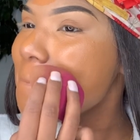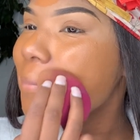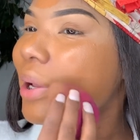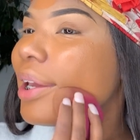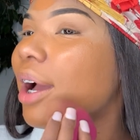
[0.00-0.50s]

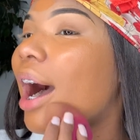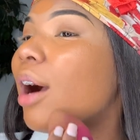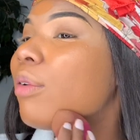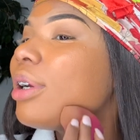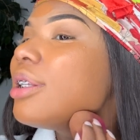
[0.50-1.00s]
Like, y'all,
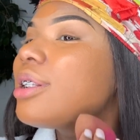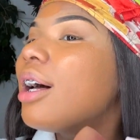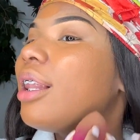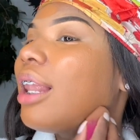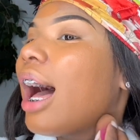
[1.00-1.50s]
I run into
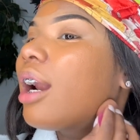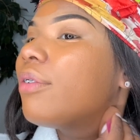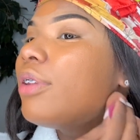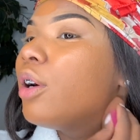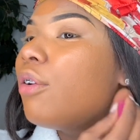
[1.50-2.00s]
a lot
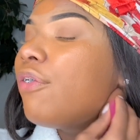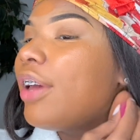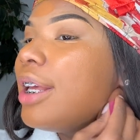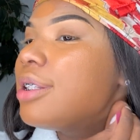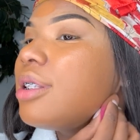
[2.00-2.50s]
of little
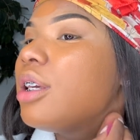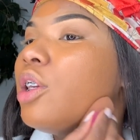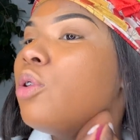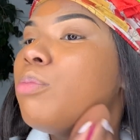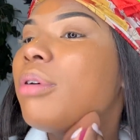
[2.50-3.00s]
fancy
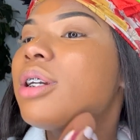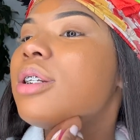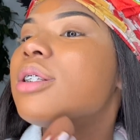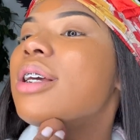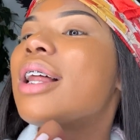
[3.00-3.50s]
cute
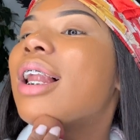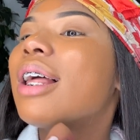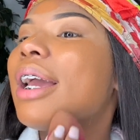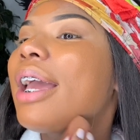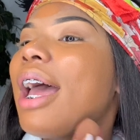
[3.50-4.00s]
brushes and I
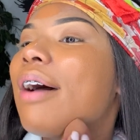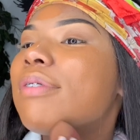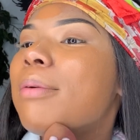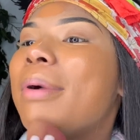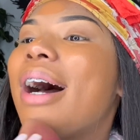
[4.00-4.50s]
like have
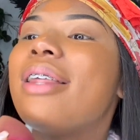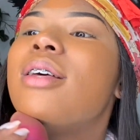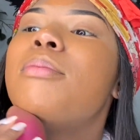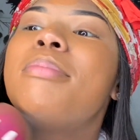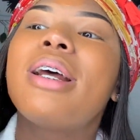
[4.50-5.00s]
to buy
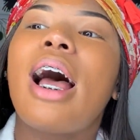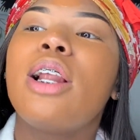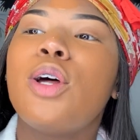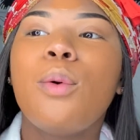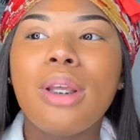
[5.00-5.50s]
them, but I
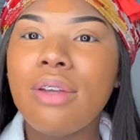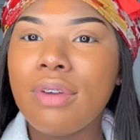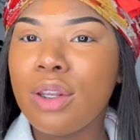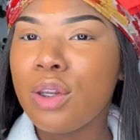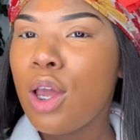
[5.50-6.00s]
don't
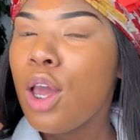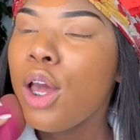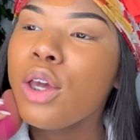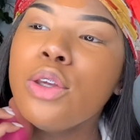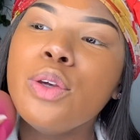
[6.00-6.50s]
even
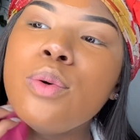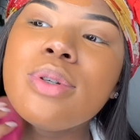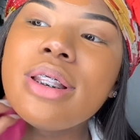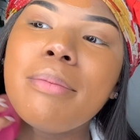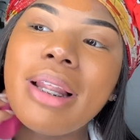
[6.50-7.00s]

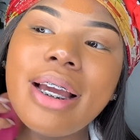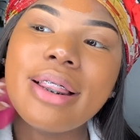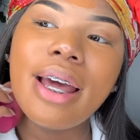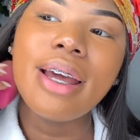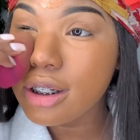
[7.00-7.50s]
use them like
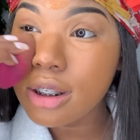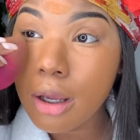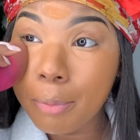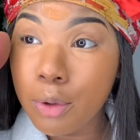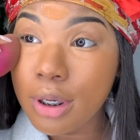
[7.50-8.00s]
that. Just
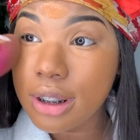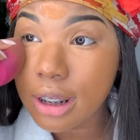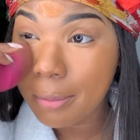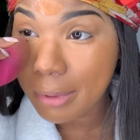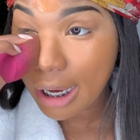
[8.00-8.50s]
a beauty
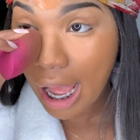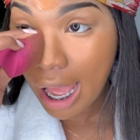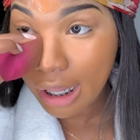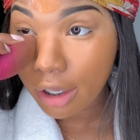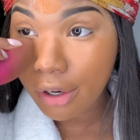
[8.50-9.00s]
tip that
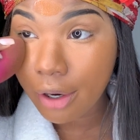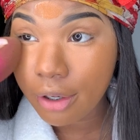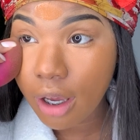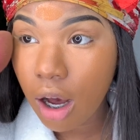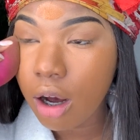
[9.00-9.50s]
I
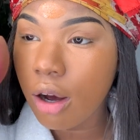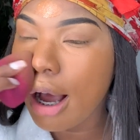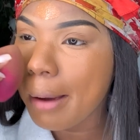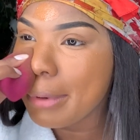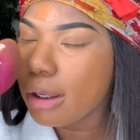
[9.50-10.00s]
learned, y'all.
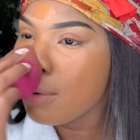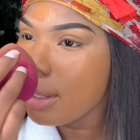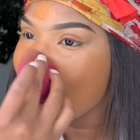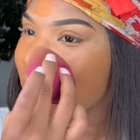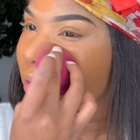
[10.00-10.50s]
I mean, you
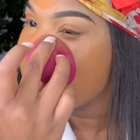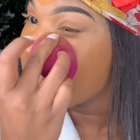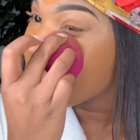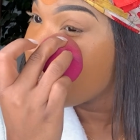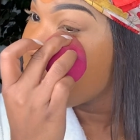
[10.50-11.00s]
may feel
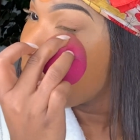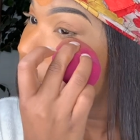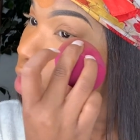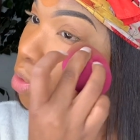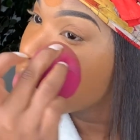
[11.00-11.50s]
different, you
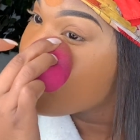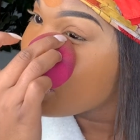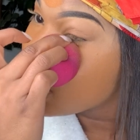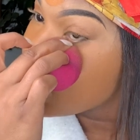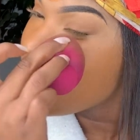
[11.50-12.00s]
may use
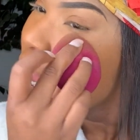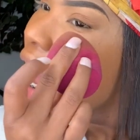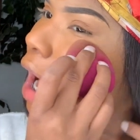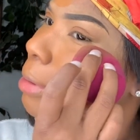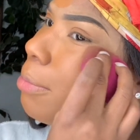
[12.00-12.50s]
brushes.
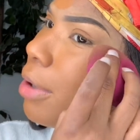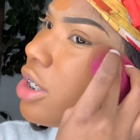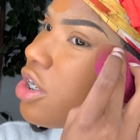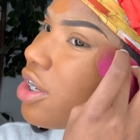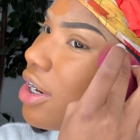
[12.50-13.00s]
I mean,
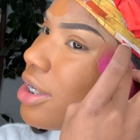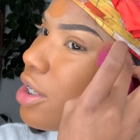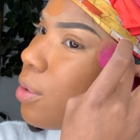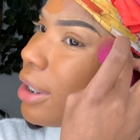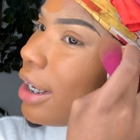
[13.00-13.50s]
brushes are
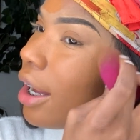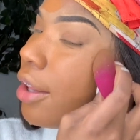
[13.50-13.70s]
still good